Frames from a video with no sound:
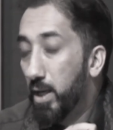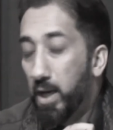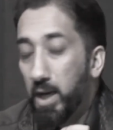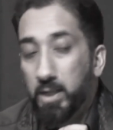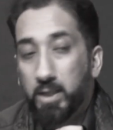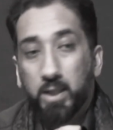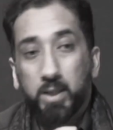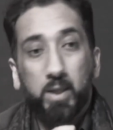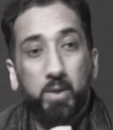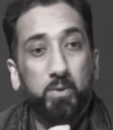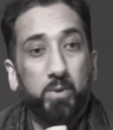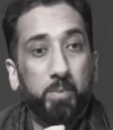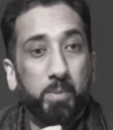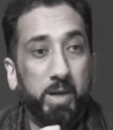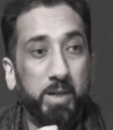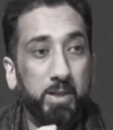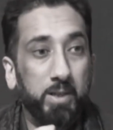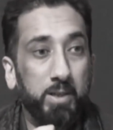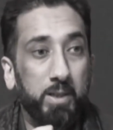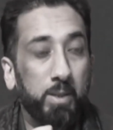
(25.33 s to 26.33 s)
and Allah
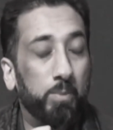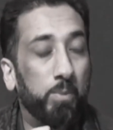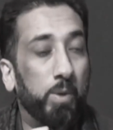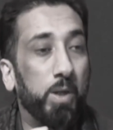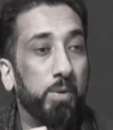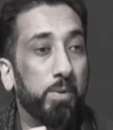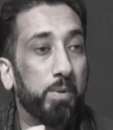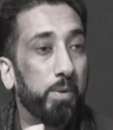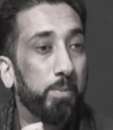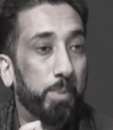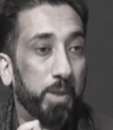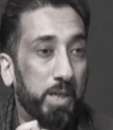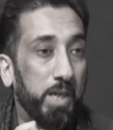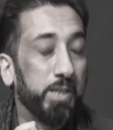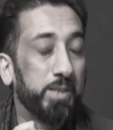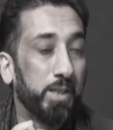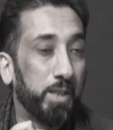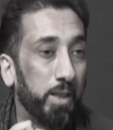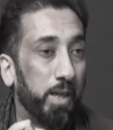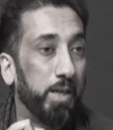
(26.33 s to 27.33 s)
reminded them, well,
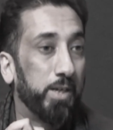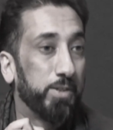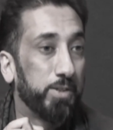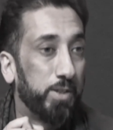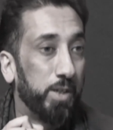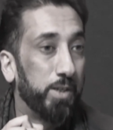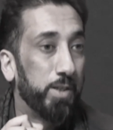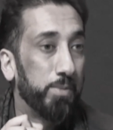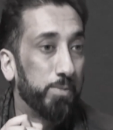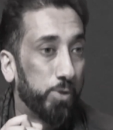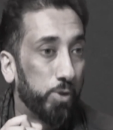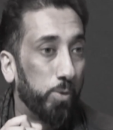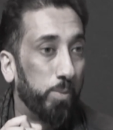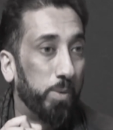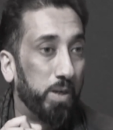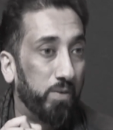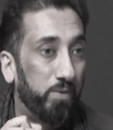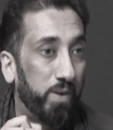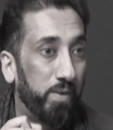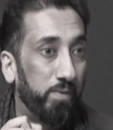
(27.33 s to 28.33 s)
because Allah has done them so
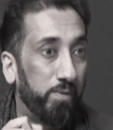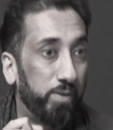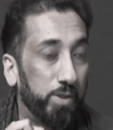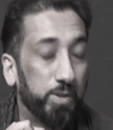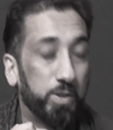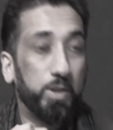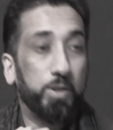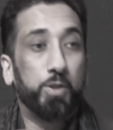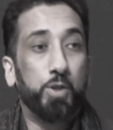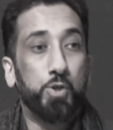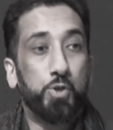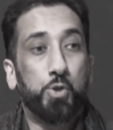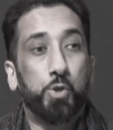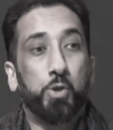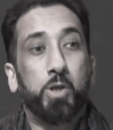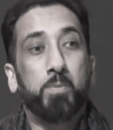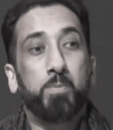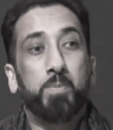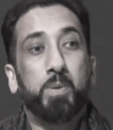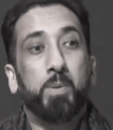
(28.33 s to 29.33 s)
many favors, they
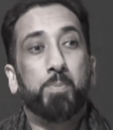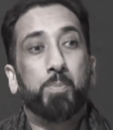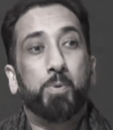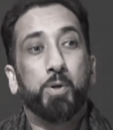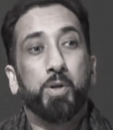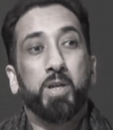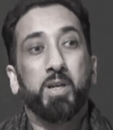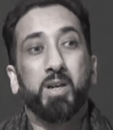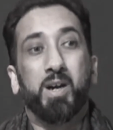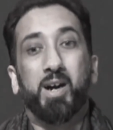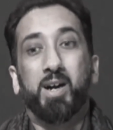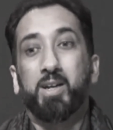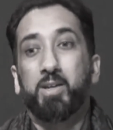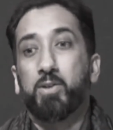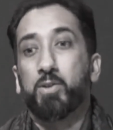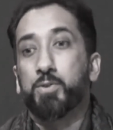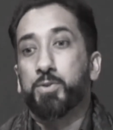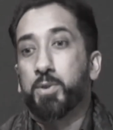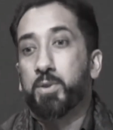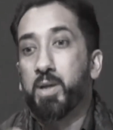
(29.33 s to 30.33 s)
shouldn't be putting
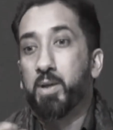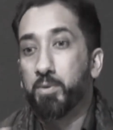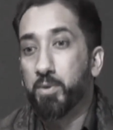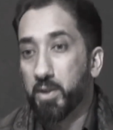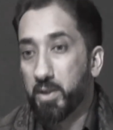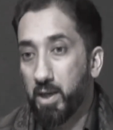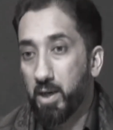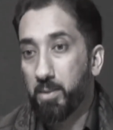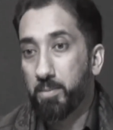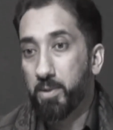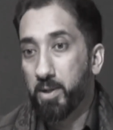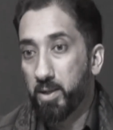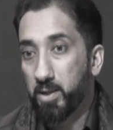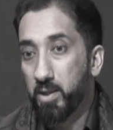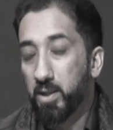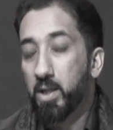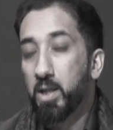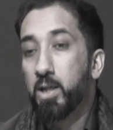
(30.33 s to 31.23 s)
idols around the Kaaba.